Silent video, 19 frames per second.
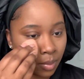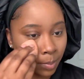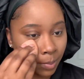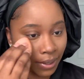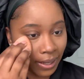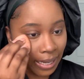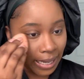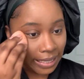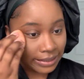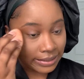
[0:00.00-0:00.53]

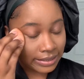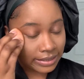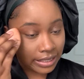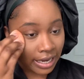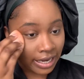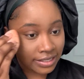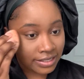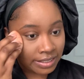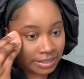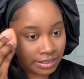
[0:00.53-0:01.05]
But
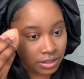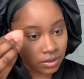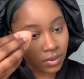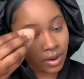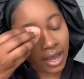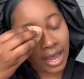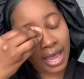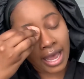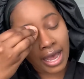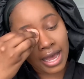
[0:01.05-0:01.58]
I still
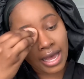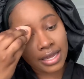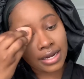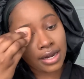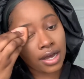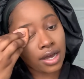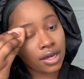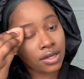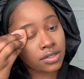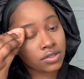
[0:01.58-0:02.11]
had
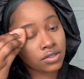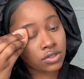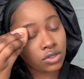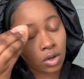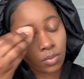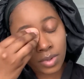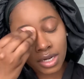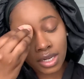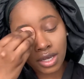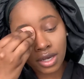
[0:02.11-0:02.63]
so
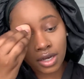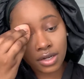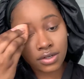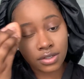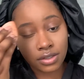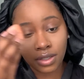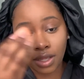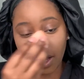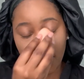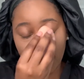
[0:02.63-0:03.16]
many
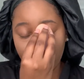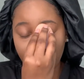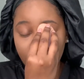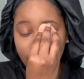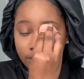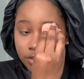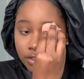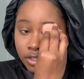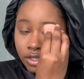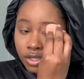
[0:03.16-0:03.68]
underlying
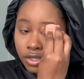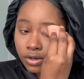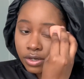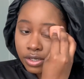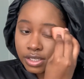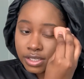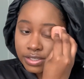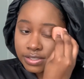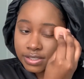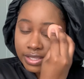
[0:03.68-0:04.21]

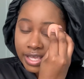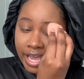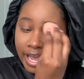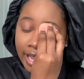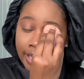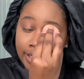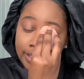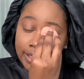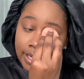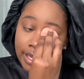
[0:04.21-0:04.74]
insecurities
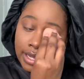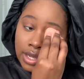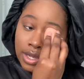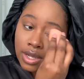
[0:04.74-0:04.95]
that